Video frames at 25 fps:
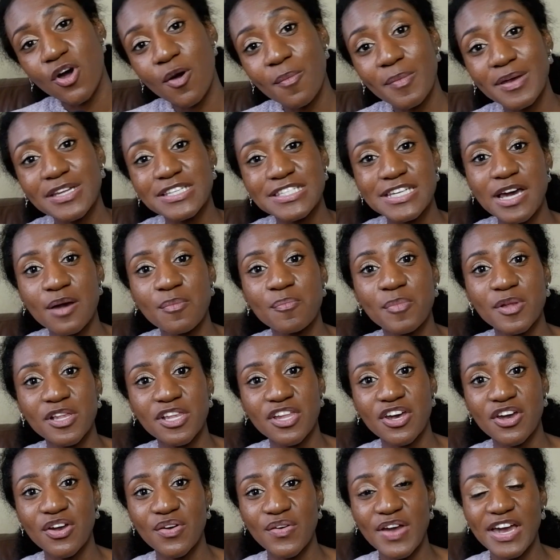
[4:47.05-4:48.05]
Comment down
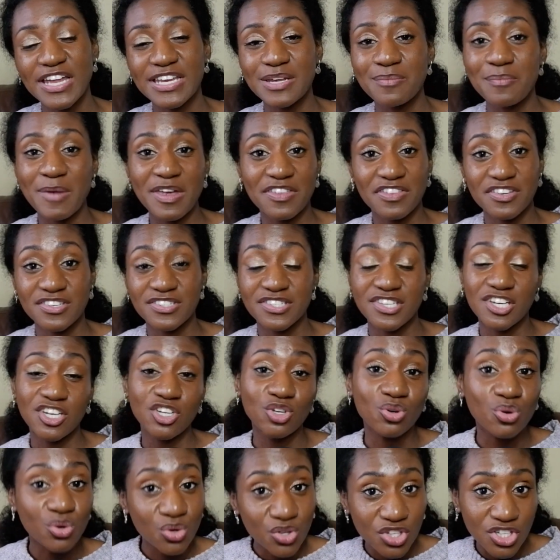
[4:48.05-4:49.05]
below any methods
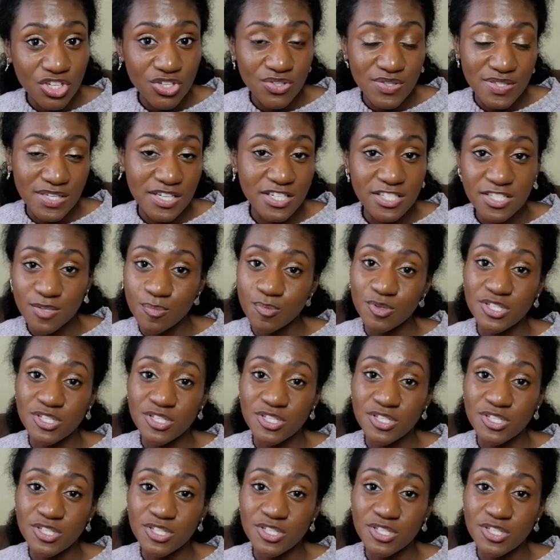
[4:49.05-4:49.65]
that you're using